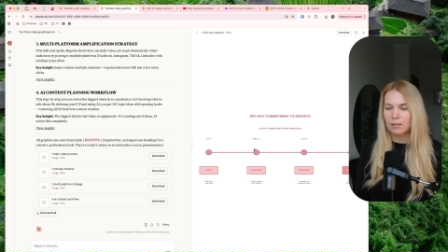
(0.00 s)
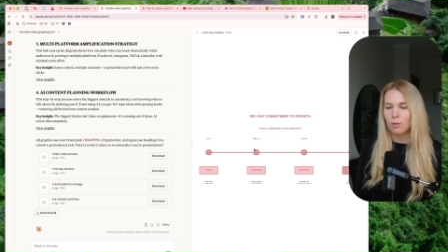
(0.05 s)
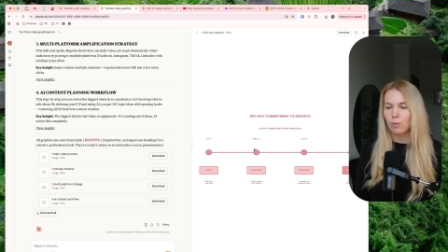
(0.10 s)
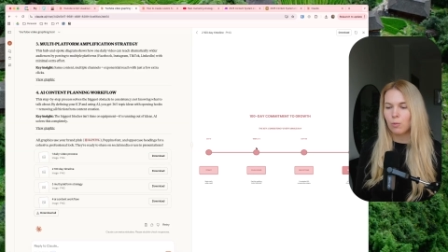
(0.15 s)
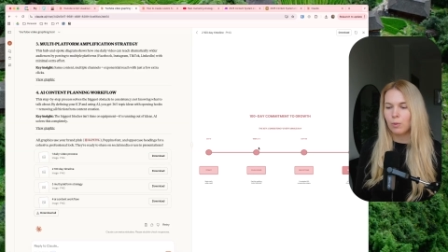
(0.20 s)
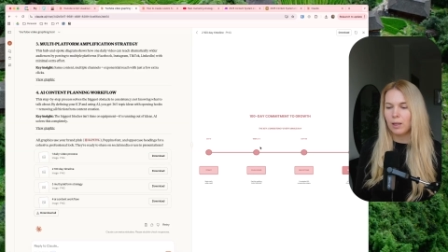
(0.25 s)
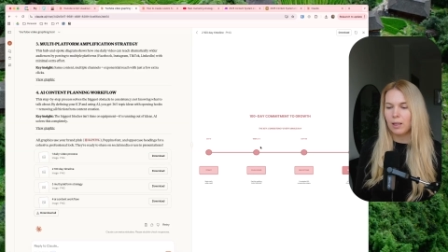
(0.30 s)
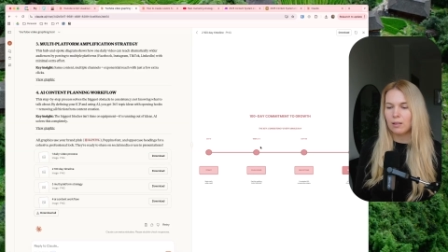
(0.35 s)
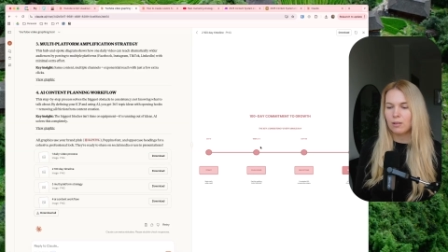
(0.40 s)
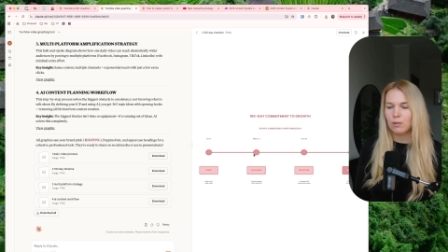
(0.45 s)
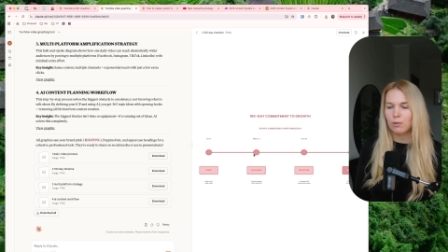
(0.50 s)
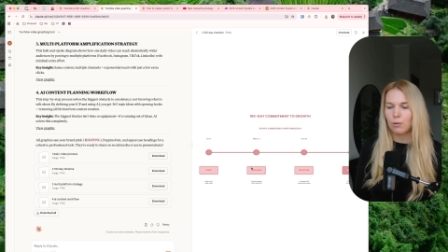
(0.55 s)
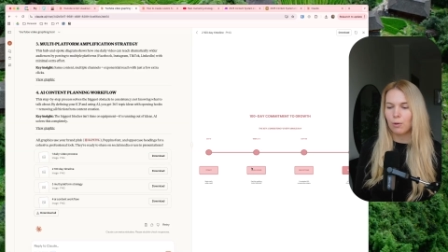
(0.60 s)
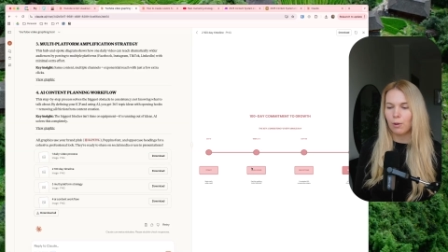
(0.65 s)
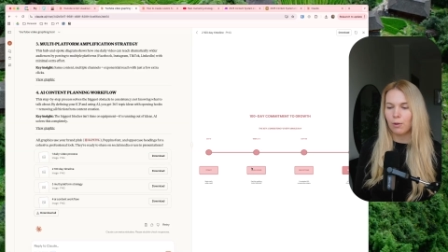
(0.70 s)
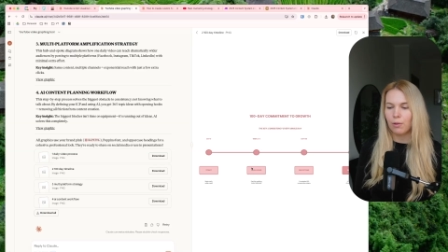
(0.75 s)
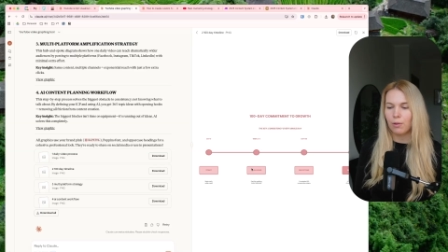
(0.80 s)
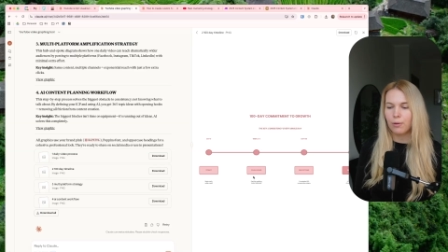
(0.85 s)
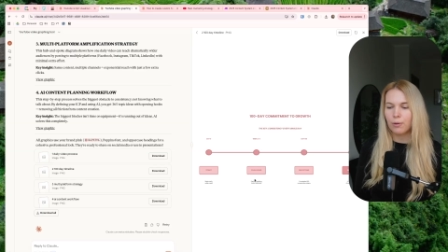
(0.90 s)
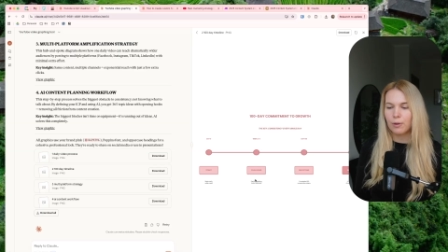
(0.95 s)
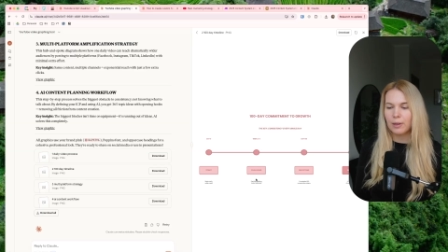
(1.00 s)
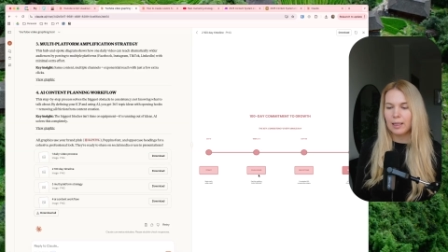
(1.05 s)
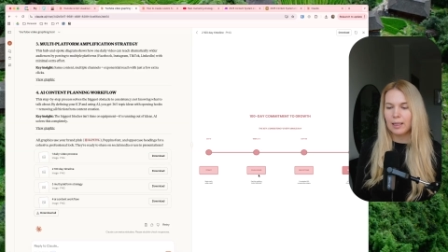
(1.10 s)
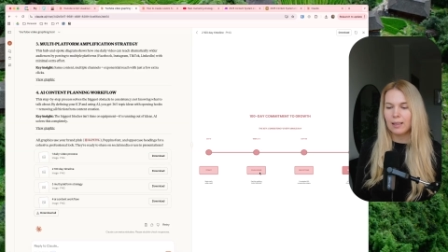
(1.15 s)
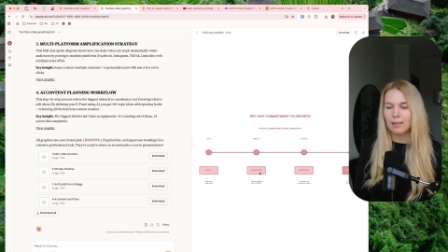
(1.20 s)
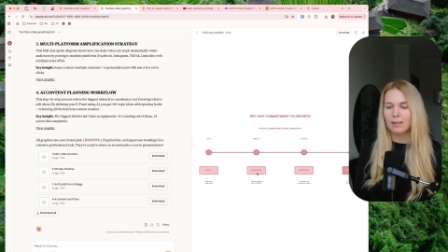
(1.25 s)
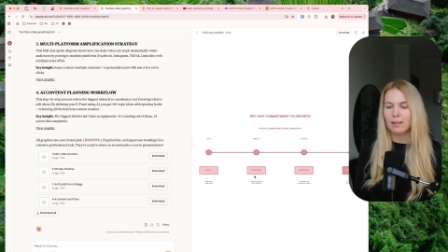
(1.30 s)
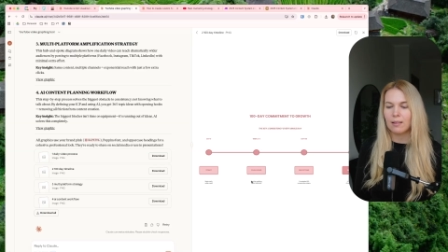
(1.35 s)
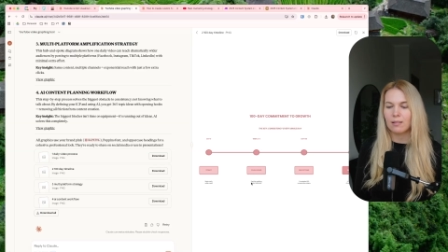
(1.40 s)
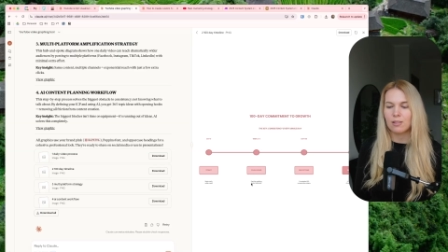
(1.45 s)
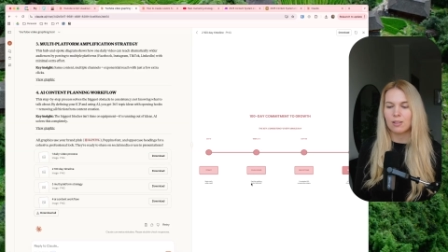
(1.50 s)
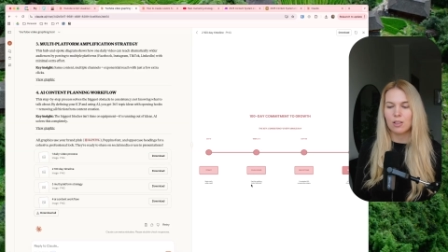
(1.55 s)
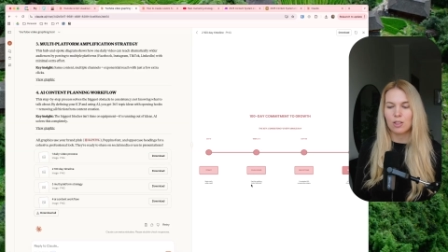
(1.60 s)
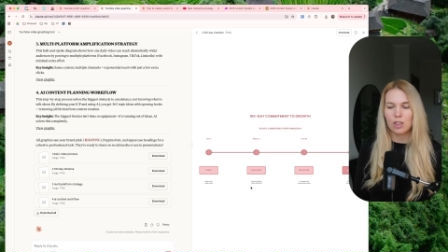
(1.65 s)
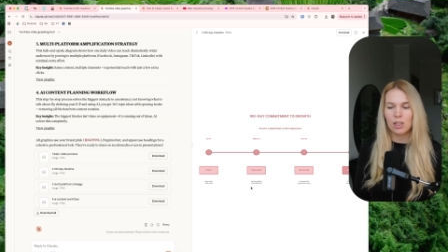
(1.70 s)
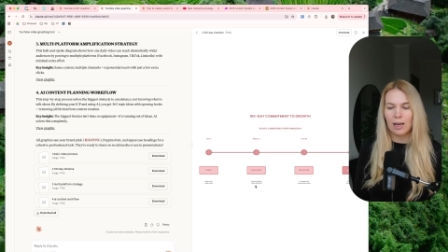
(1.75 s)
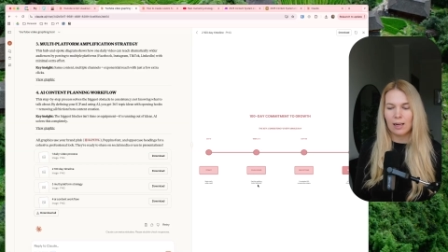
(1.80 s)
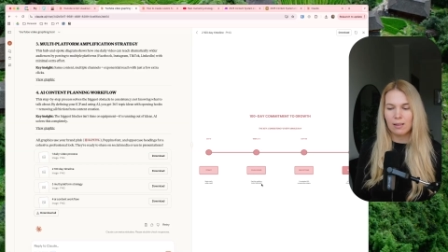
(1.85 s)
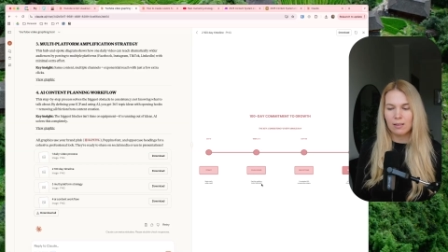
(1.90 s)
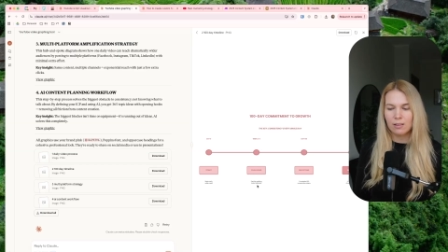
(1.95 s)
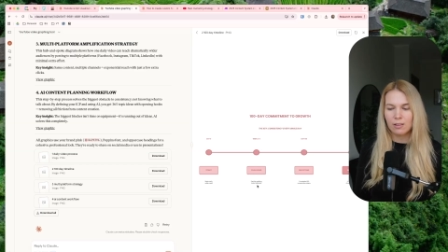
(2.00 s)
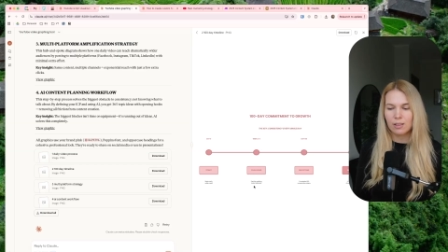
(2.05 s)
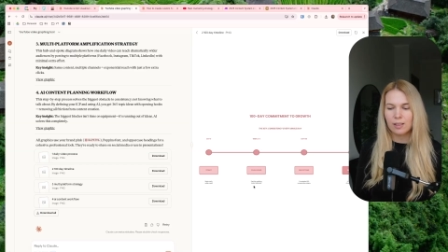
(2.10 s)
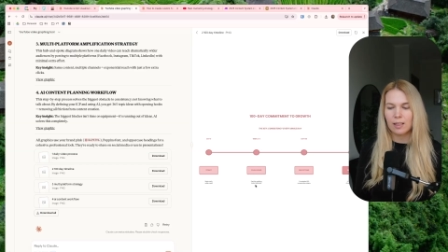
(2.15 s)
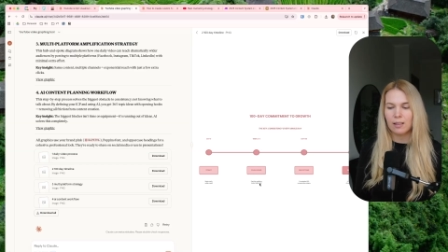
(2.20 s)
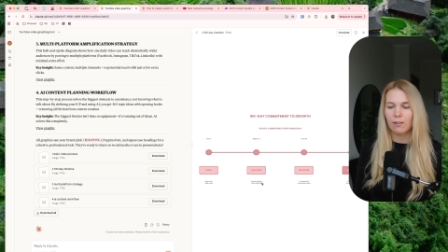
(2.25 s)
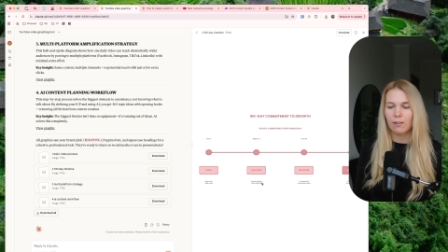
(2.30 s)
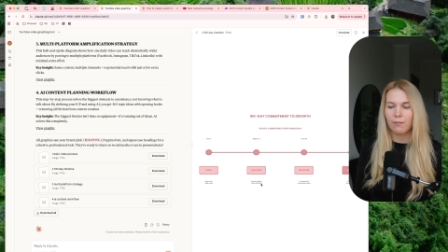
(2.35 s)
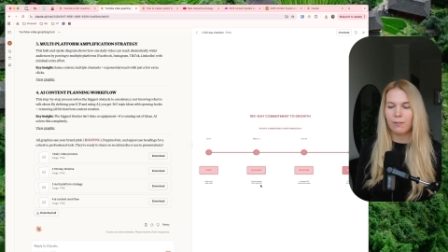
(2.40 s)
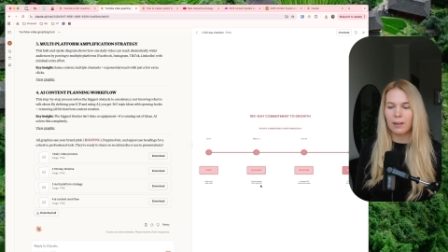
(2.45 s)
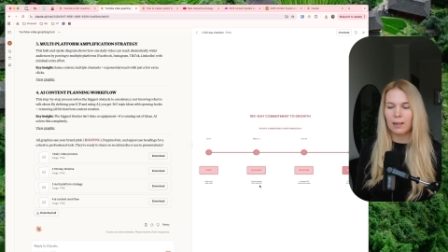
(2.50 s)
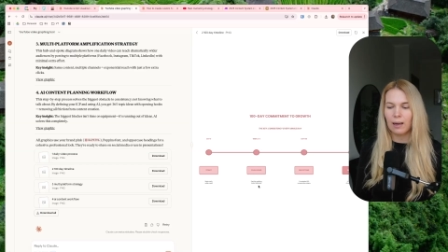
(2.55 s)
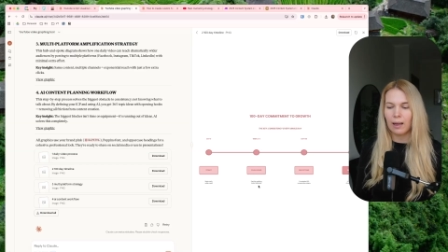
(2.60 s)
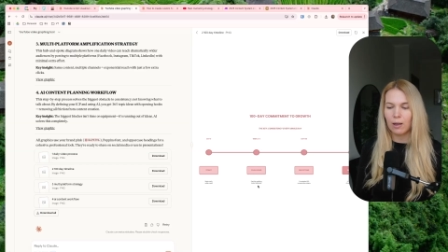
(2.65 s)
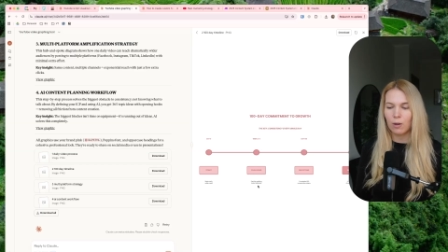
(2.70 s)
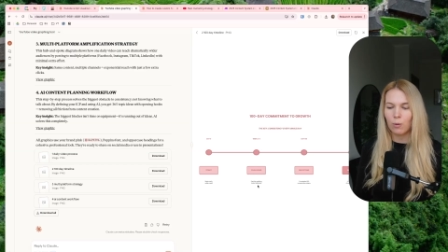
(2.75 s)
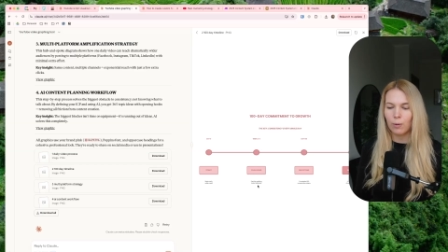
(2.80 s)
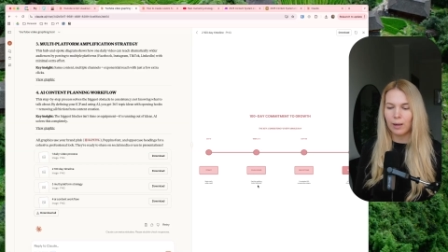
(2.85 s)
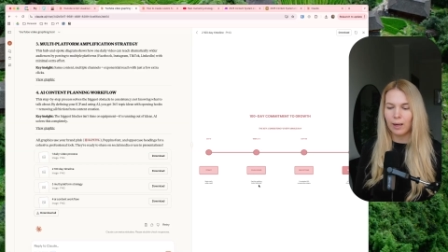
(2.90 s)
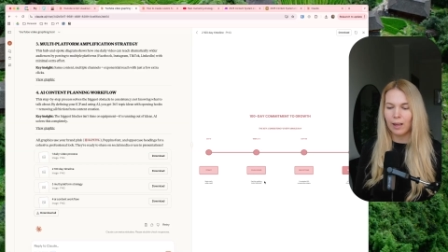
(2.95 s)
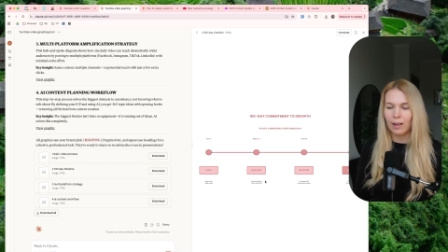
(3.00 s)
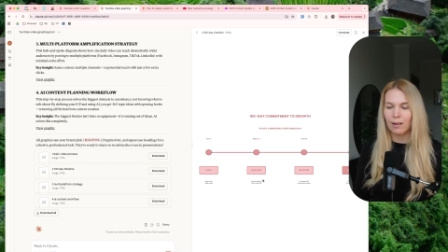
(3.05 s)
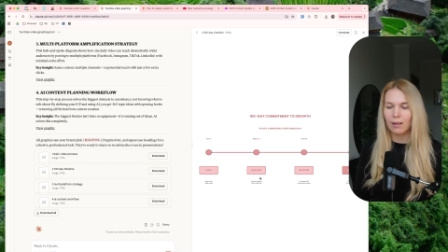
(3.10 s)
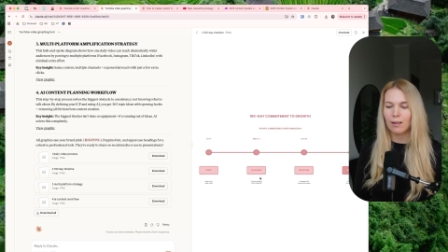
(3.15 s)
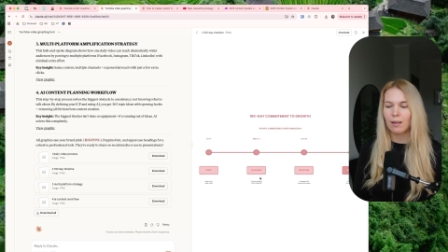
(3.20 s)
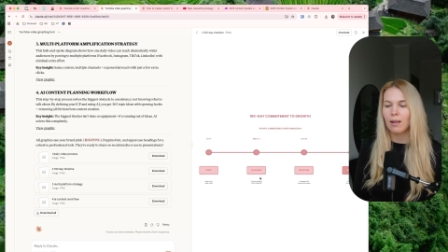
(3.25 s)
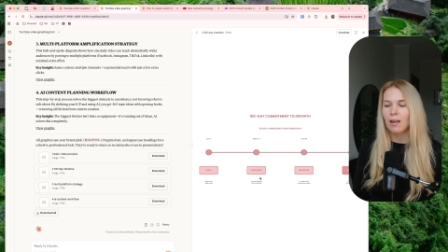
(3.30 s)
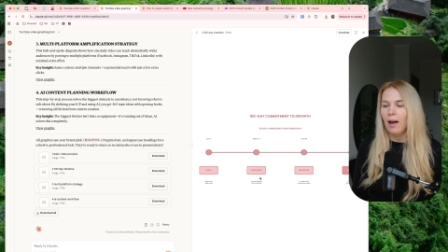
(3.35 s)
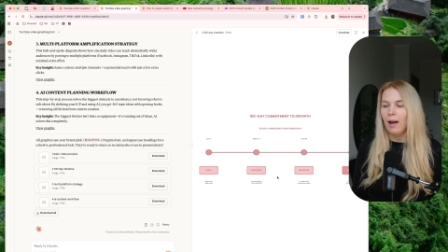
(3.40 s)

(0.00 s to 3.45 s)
week two or three, there's a challenge and you feel like quitting.